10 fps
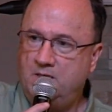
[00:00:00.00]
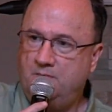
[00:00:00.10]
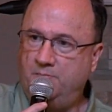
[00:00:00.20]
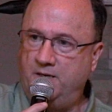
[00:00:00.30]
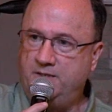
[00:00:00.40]

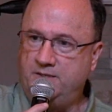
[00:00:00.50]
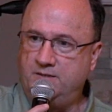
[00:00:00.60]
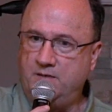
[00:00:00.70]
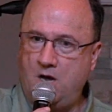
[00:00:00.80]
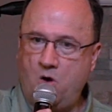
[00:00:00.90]
but
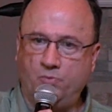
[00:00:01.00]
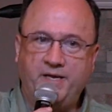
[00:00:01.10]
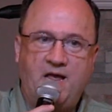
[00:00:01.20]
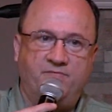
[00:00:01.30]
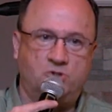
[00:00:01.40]
only
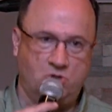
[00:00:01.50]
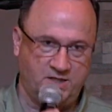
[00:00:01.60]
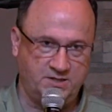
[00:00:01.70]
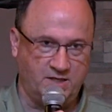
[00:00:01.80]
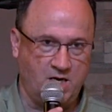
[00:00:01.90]
have a
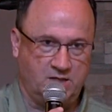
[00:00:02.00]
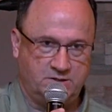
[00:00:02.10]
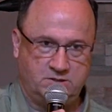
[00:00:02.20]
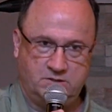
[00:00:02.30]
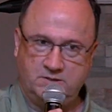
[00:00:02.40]
trust in
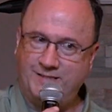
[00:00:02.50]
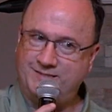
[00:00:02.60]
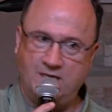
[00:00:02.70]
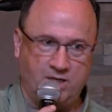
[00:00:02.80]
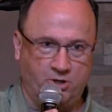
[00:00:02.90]
us. That's
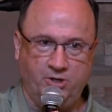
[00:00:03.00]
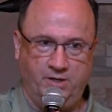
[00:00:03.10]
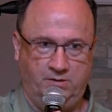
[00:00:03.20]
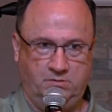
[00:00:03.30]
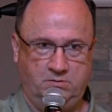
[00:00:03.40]
not good.